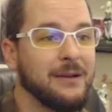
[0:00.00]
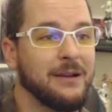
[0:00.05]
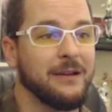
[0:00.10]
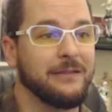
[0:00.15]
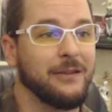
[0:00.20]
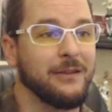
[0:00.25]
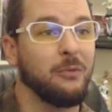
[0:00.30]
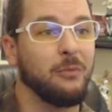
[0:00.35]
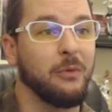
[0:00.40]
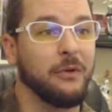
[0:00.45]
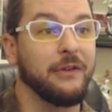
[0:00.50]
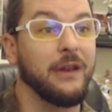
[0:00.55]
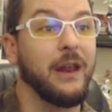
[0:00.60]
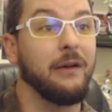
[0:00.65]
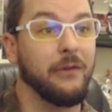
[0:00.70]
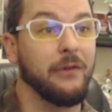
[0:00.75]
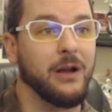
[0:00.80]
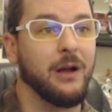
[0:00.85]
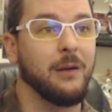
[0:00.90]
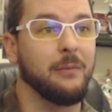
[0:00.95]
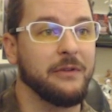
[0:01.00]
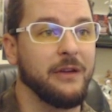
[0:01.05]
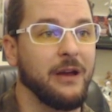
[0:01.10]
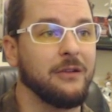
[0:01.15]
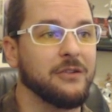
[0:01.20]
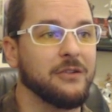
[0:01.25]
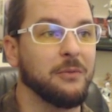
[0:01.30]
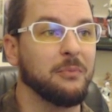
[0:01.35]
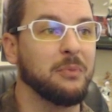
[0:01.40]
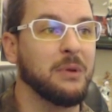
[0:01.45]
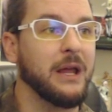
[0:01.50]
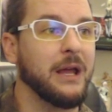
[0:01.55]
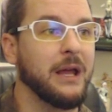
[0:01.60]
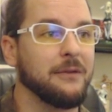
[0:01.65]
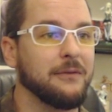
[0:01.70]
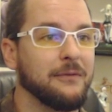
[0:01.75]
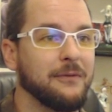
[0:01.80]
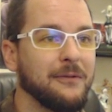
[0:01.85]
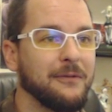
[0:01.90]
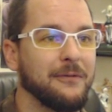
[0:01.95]
because it almost never comes out to
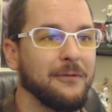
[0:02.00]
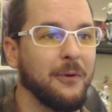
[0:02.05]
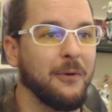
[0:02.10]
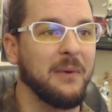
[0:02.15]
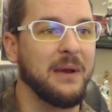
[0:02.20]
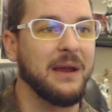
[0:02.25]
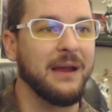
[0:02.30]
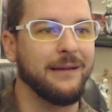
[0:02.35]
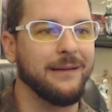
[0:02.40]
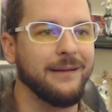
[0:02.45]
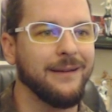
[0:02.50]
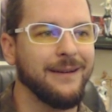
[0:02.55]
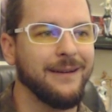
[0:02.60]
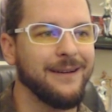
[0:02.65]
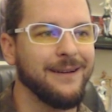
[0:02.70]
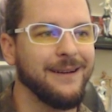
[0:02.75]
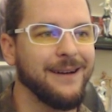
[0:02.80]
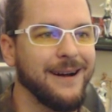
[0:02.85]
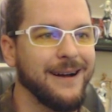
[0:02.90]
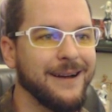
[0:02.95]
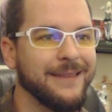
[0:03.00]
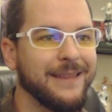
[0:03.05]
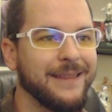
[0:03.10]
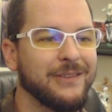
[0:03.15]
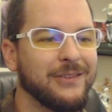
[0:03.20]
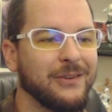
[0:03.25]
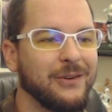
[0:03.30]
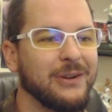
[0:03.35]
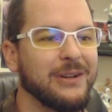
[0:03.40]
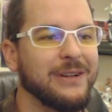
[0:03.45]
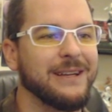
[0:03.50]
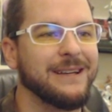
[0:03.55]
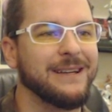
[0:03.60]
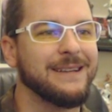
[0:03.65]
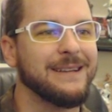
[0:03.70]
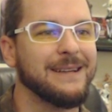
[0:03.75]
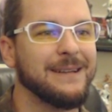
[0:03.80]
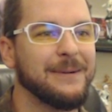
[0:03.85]
play for me this early.